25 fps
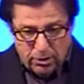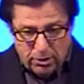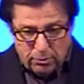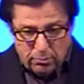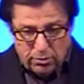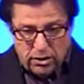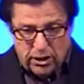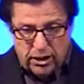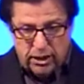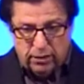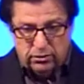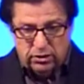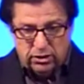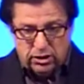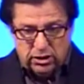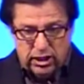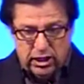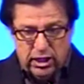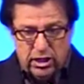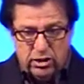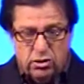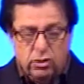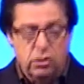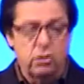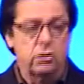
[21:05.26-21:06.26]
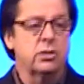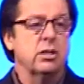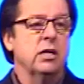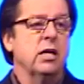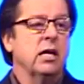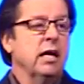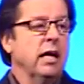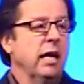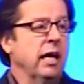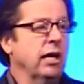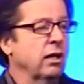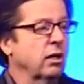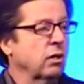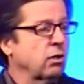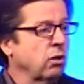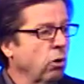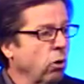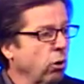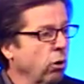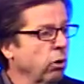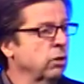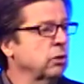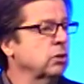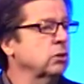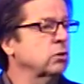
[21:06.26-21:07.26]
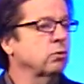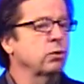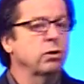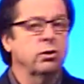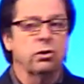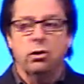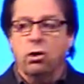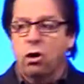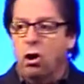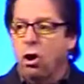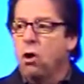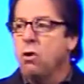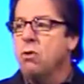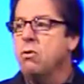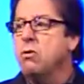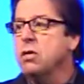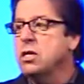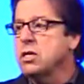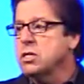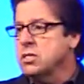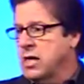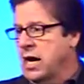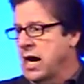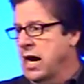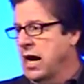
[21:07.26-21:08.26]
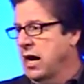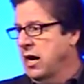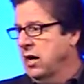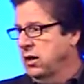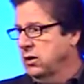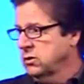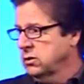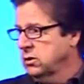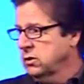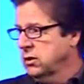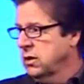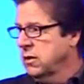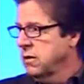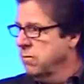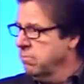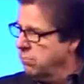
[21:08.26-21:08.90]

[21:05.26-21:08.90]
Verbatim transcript: themselves teachers in accordance with their own desires